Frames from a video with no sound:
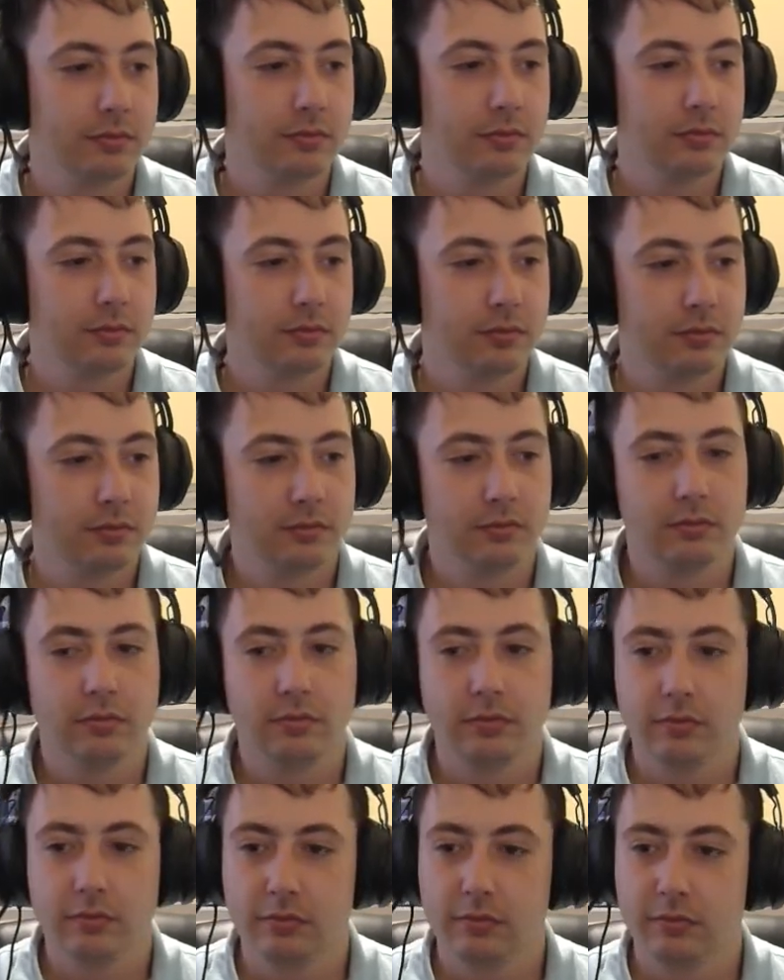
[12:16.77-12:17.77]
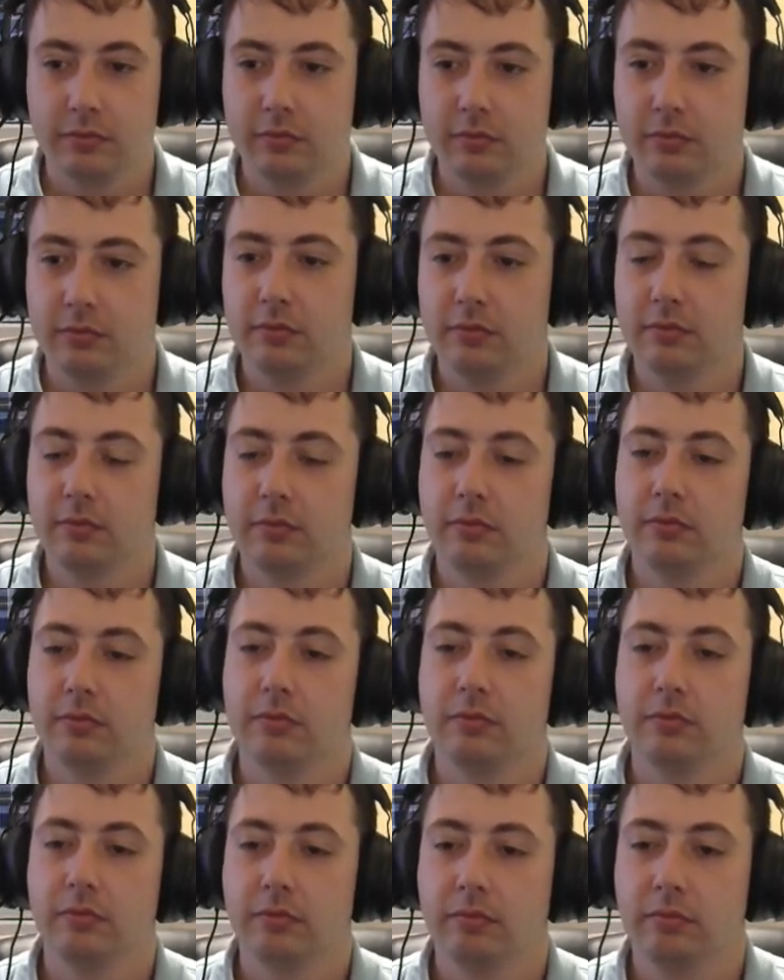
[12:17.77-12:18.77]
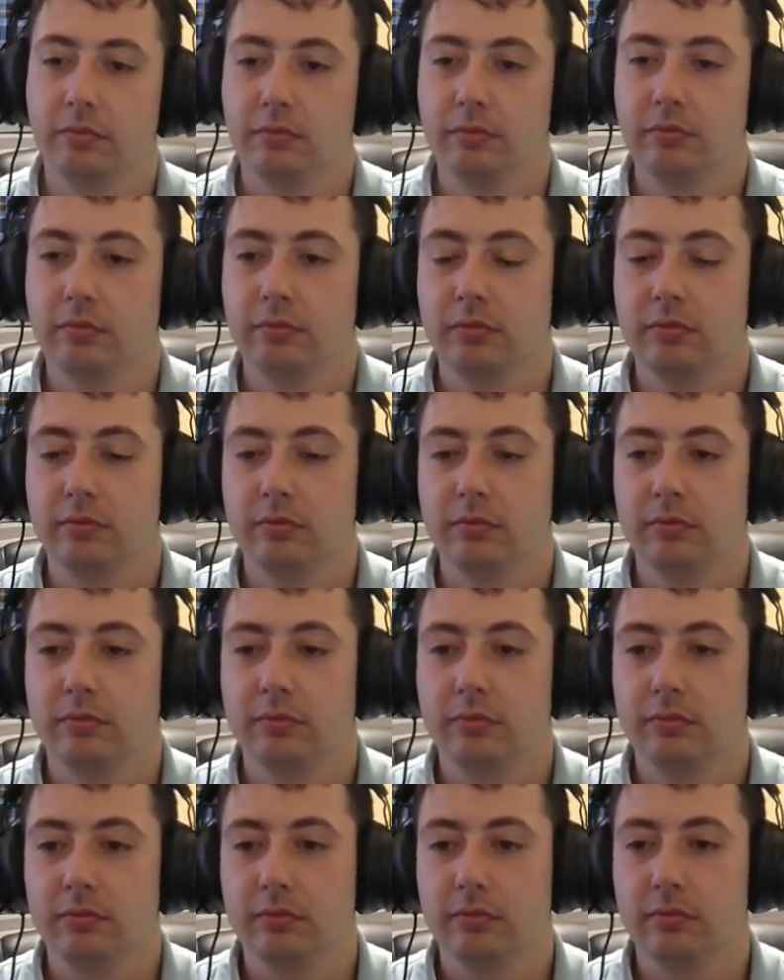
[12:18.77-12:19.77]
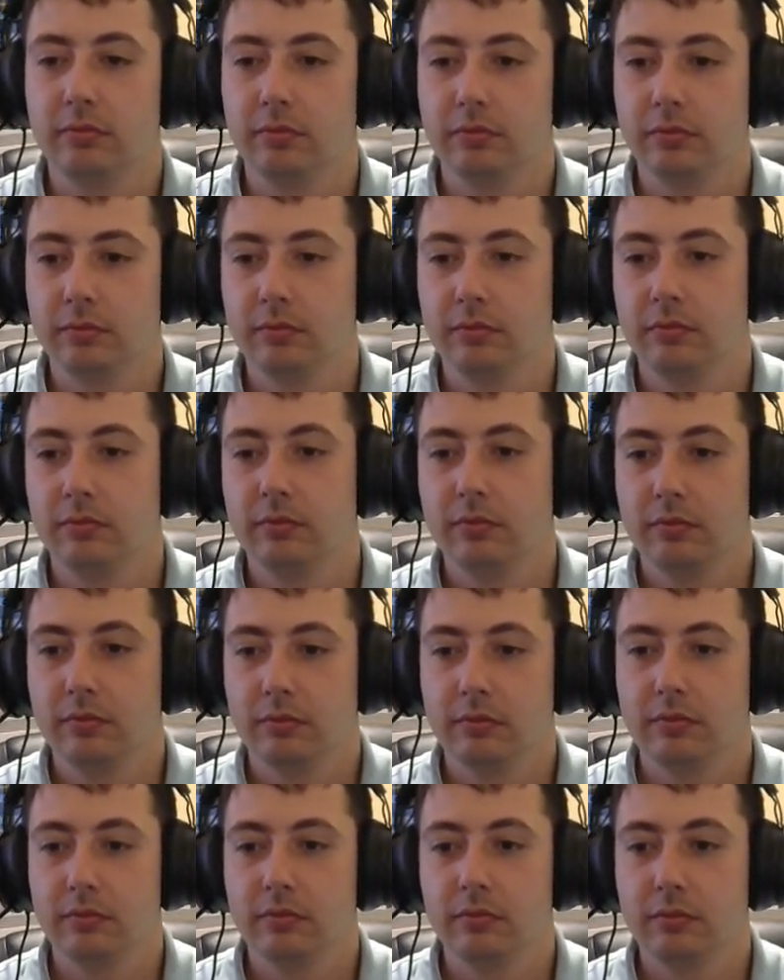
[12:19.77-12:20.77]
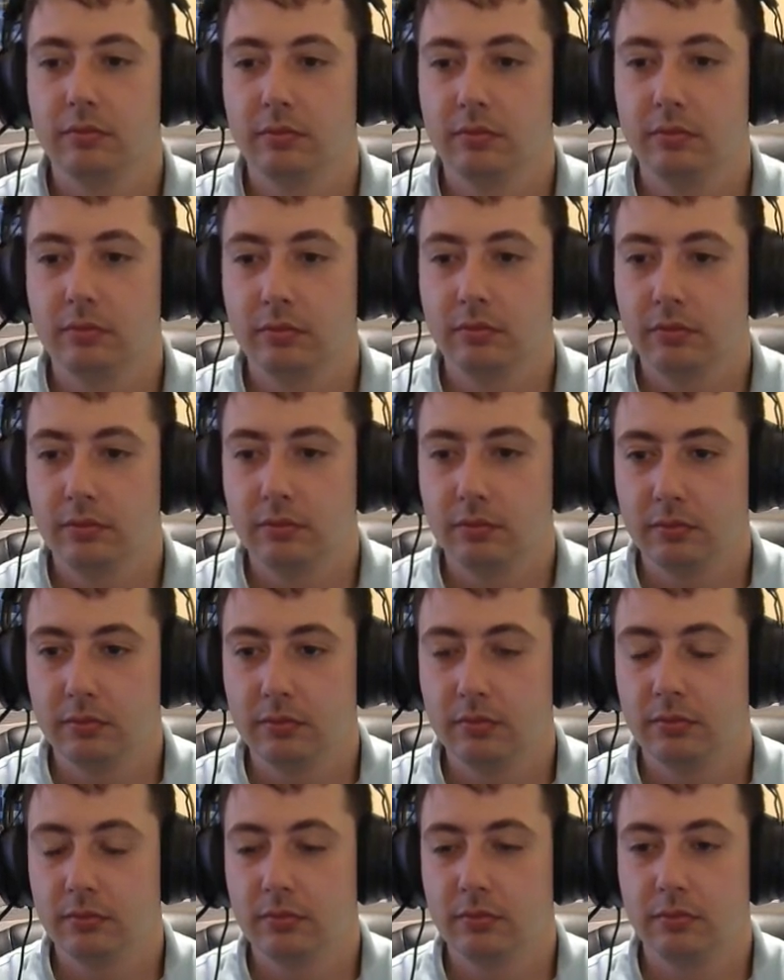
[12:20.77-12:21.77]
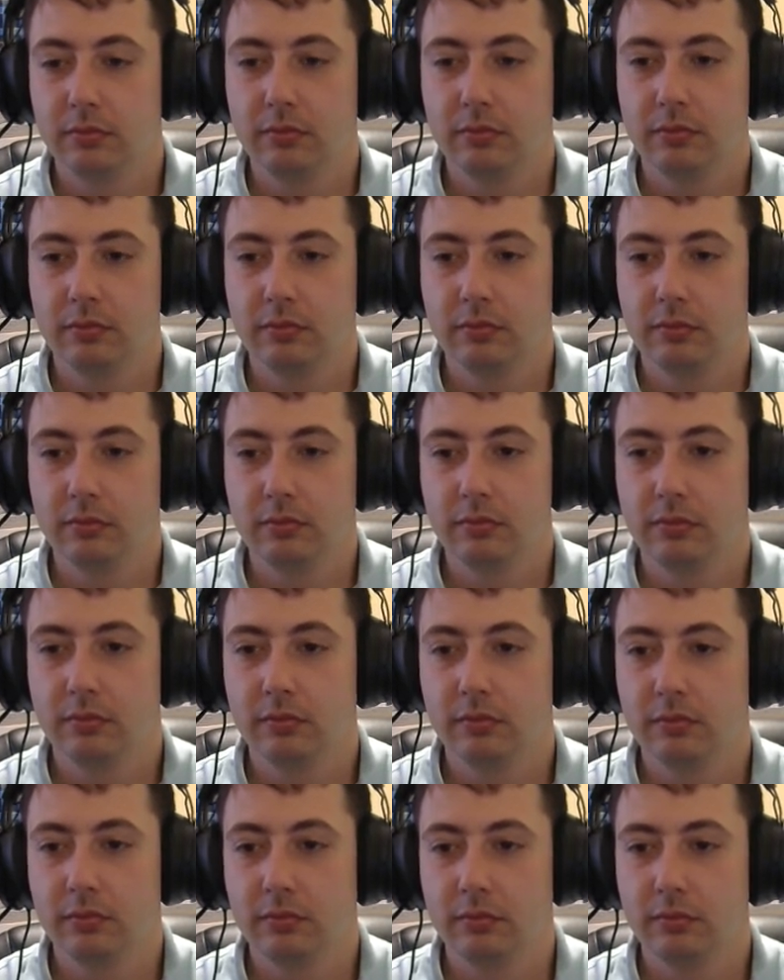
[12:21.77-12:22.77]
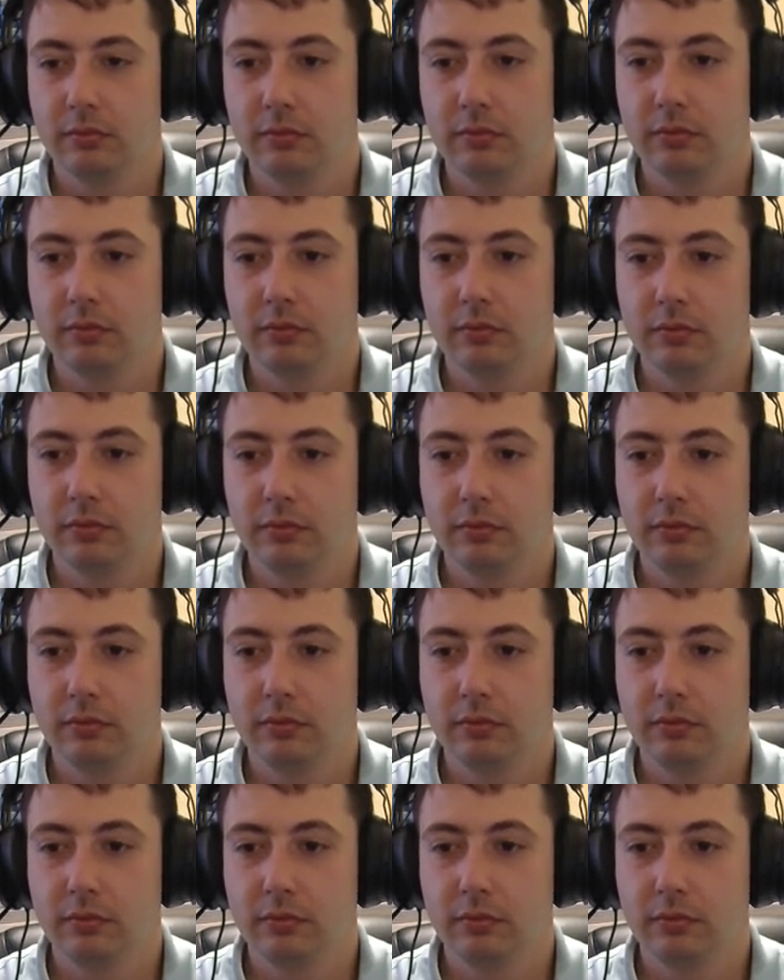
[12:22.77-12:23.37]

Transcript: No words are spoken by the person on screen.